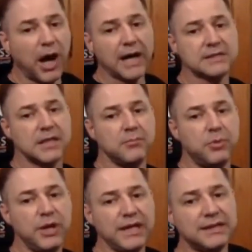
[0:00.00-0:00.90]
can
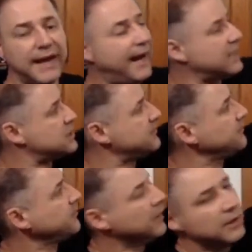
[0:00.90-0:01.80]
bring that
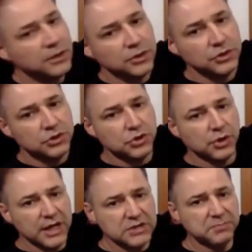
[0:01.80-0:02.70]
to
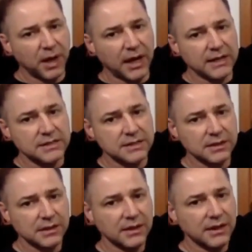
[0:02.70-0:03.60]
his boss
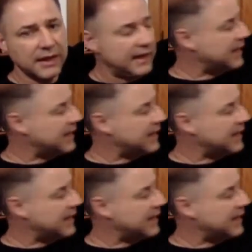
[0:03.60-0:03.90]
and get the